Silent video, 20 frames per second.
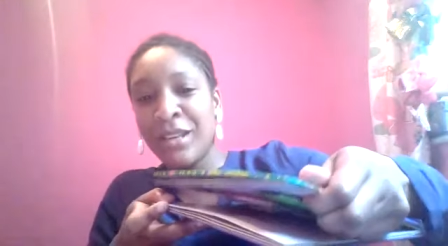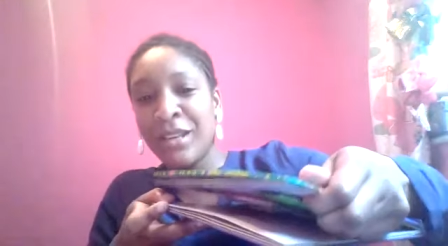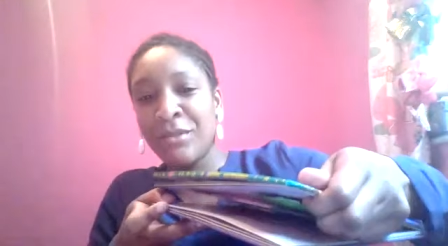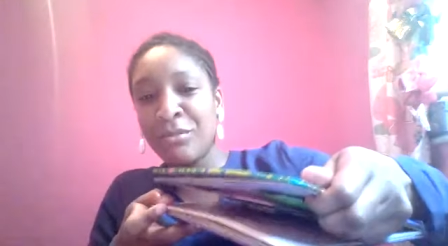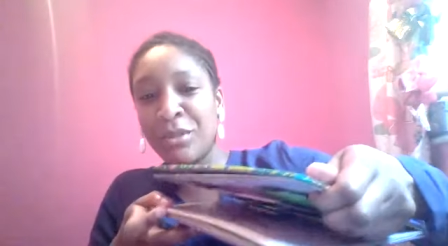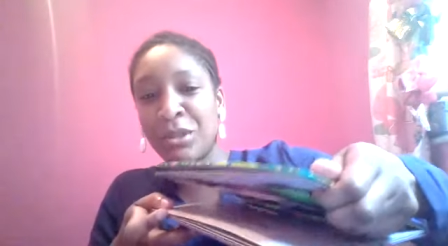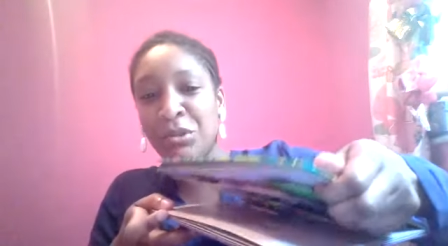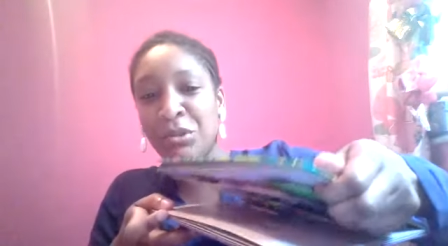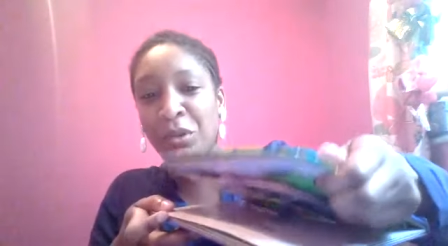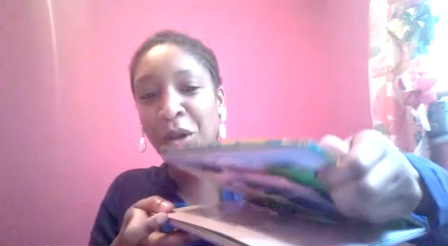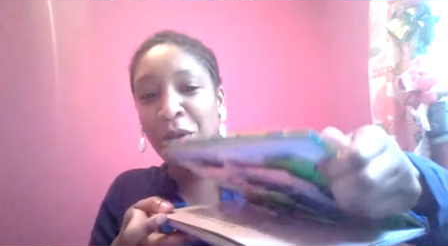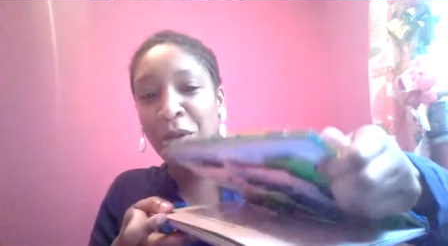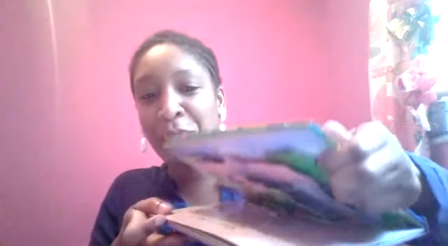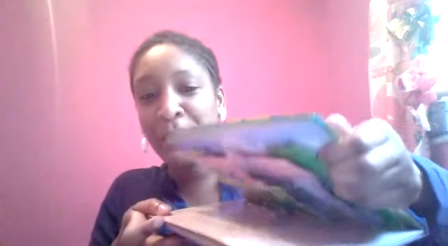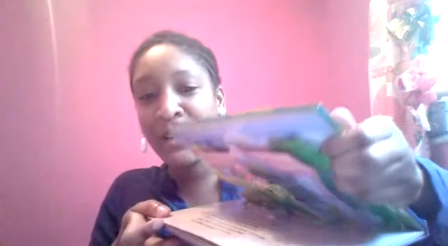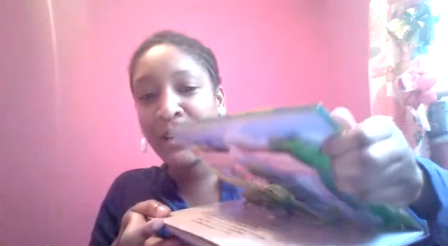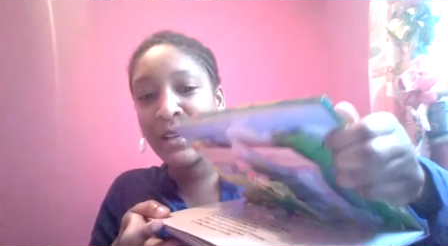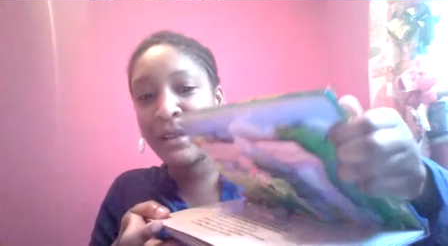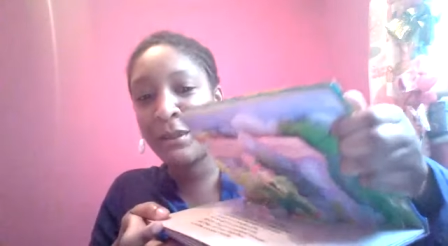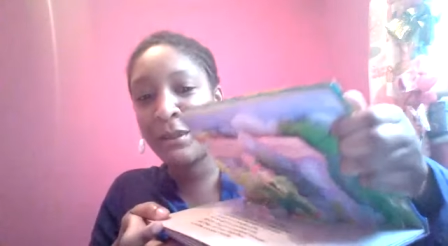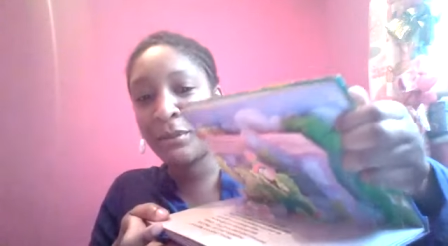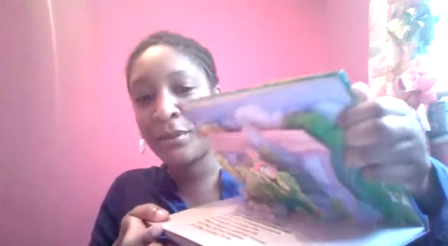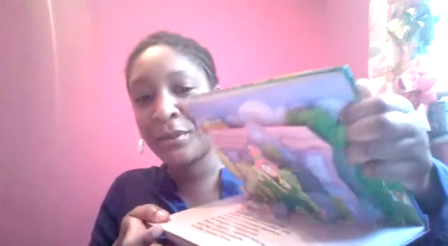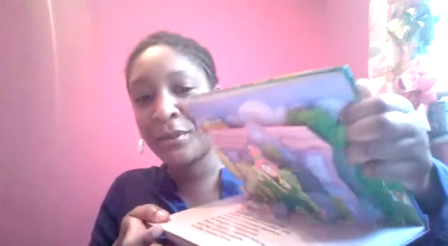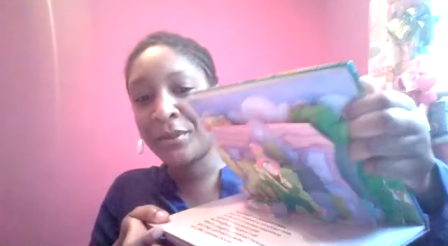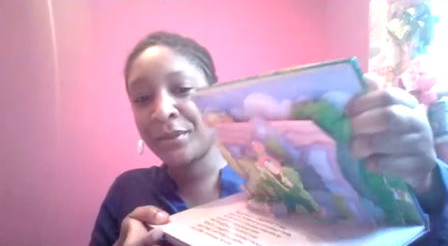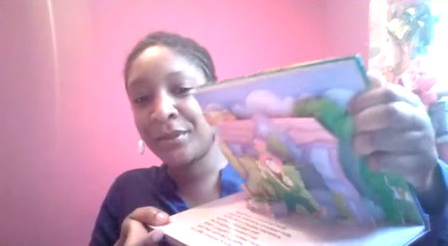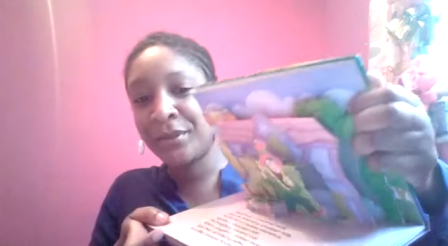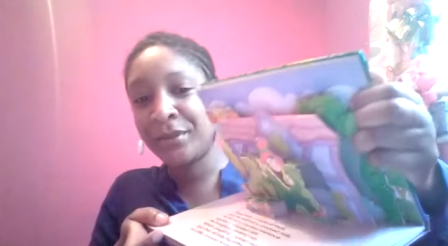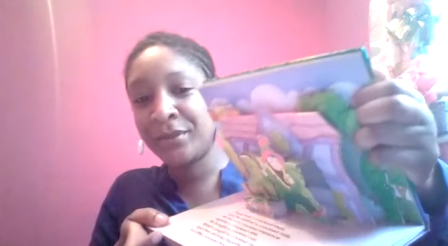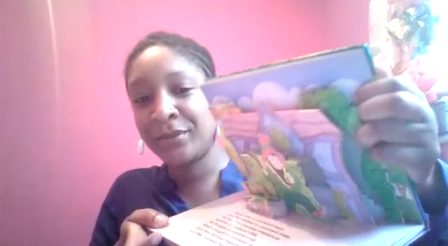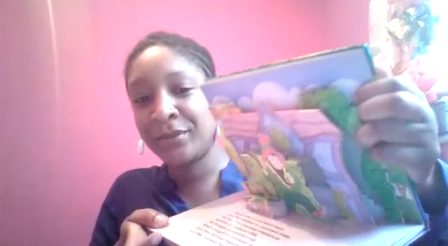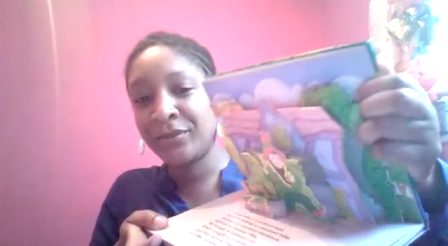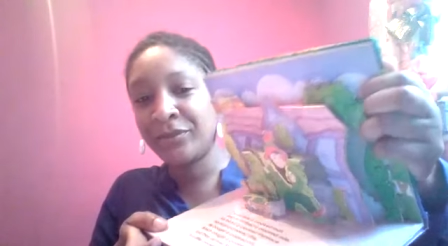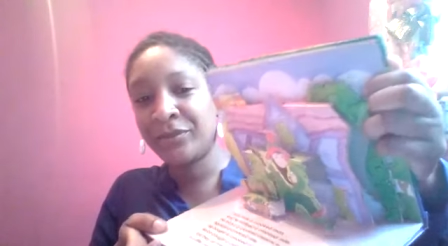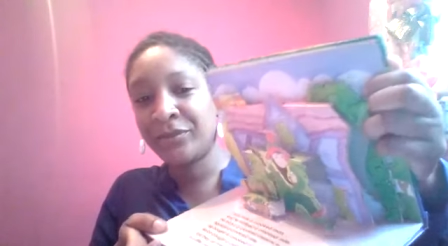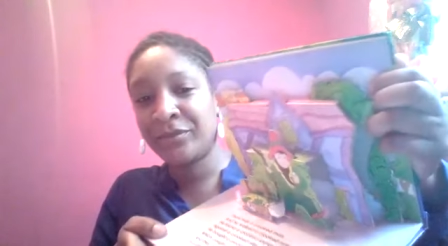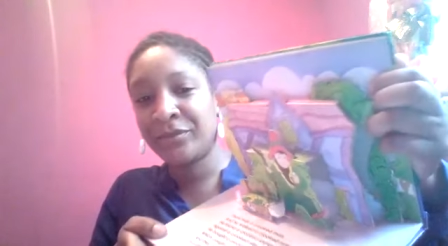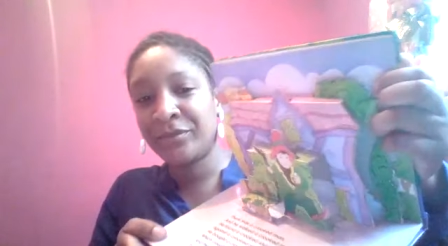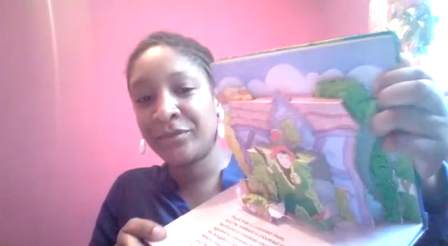when you open it up,
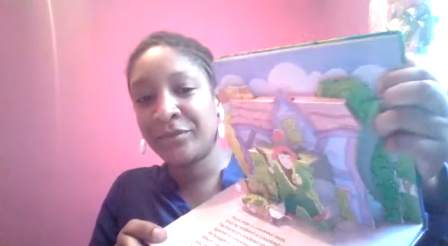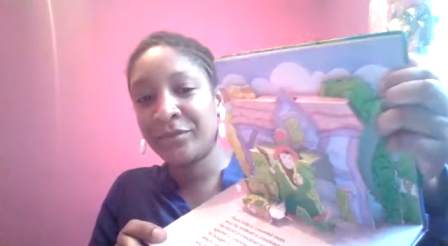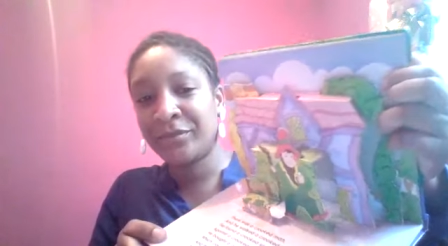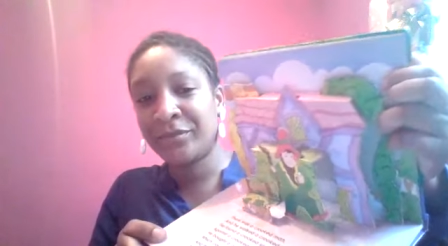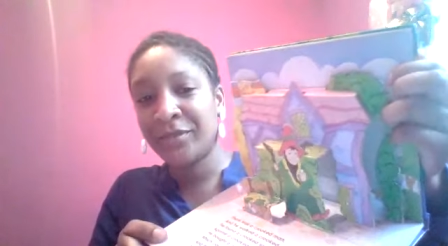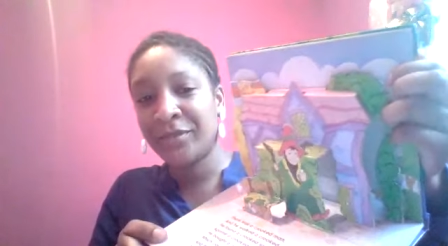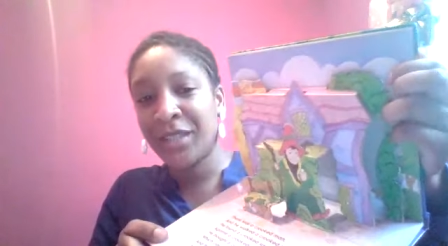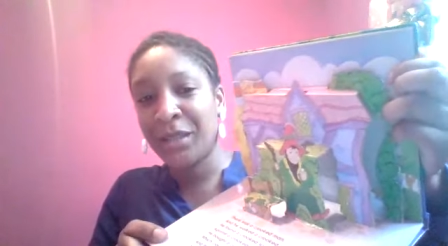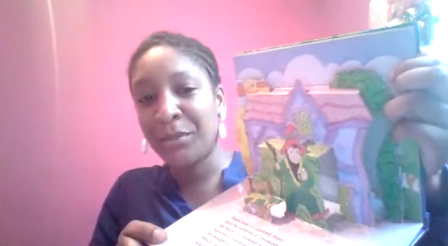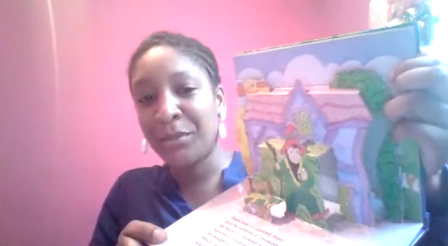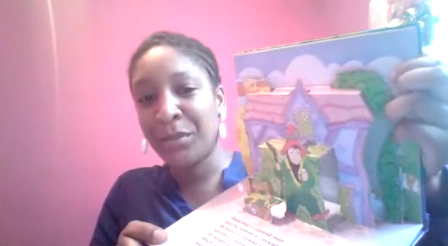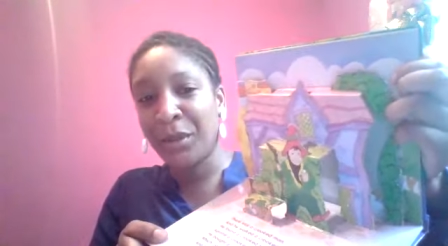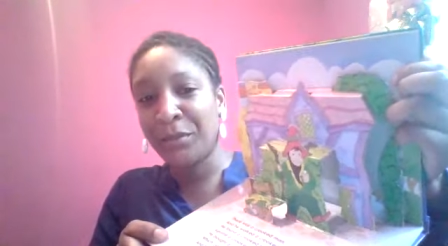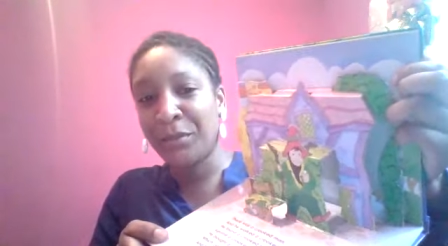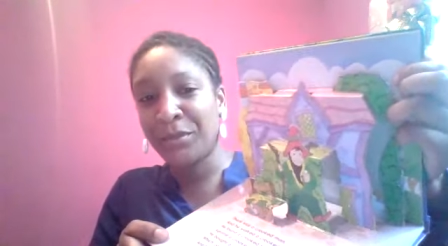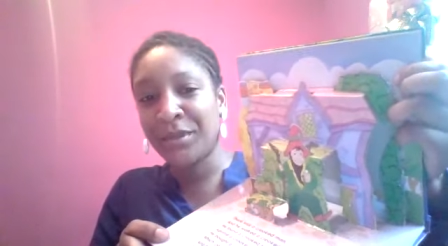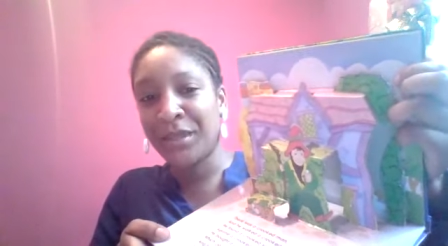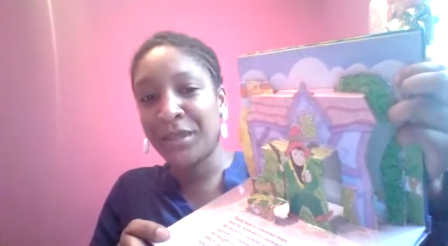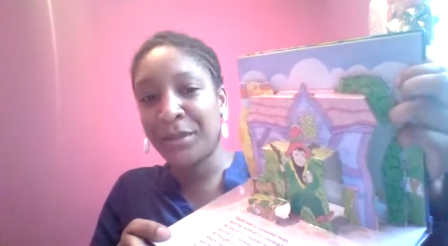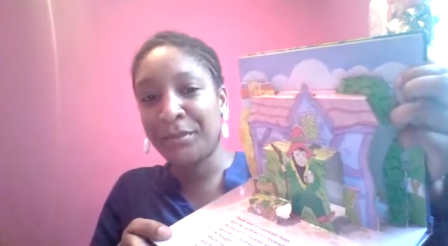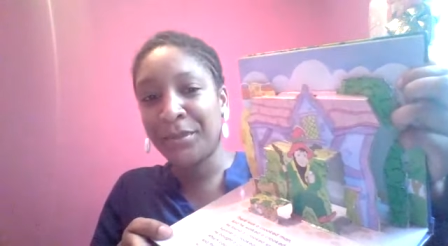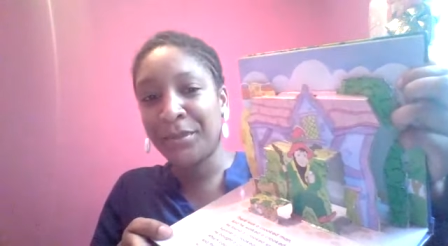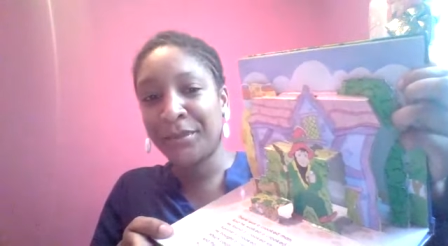it pops up.